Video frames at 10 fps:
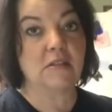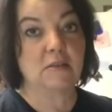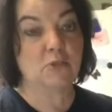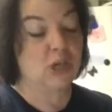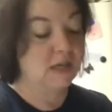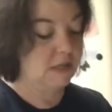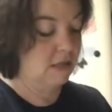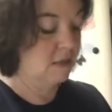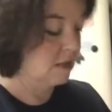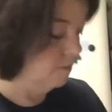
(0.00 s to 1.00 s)
then some
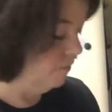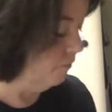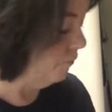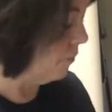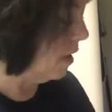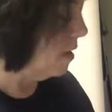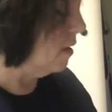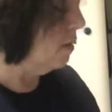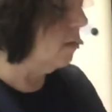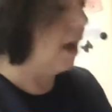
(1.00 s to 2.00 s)
cheeses
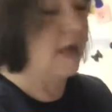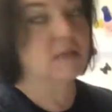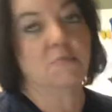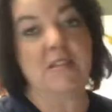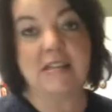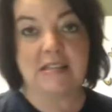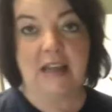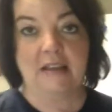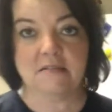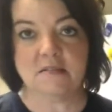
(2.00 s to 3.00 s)
and some
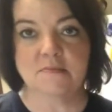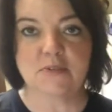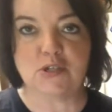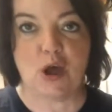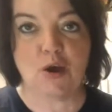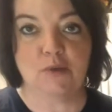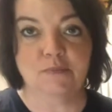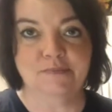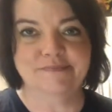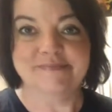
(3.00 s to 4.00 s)
seasonings.
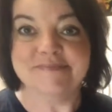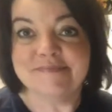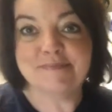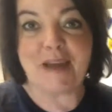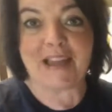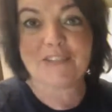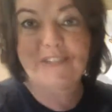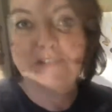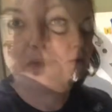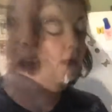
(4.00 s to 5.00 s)
So back in
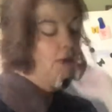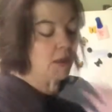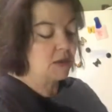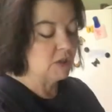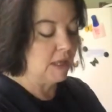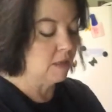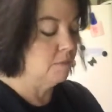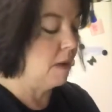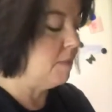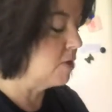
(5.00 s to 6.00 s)
just a bit. I'm actually
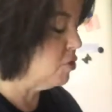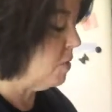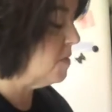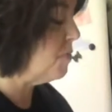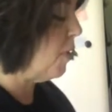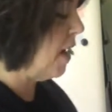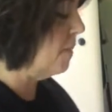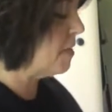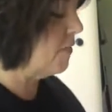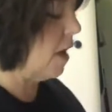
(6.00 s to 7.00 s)
getting my mushrooms
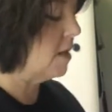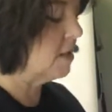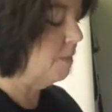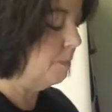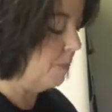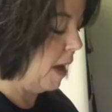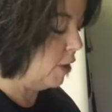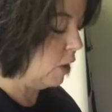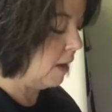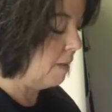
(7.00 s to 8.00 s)
prepped. I've got some
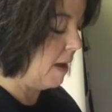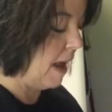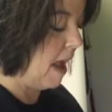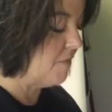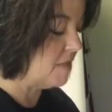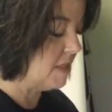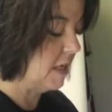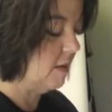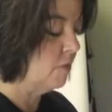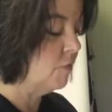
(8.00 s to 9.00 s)
butter. I got about a half a
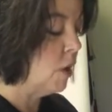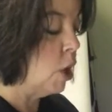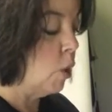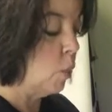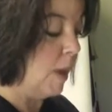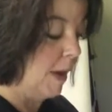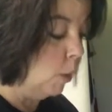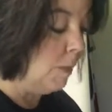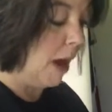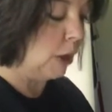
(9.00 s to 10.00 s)
stick of
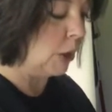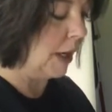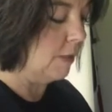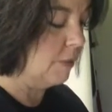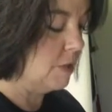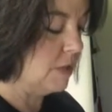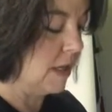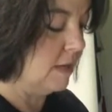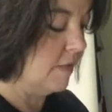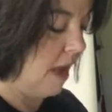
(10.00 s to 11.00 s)
real butter. I don't use
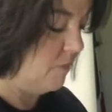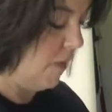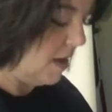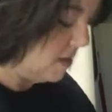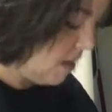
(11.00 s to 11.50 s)
none of that fake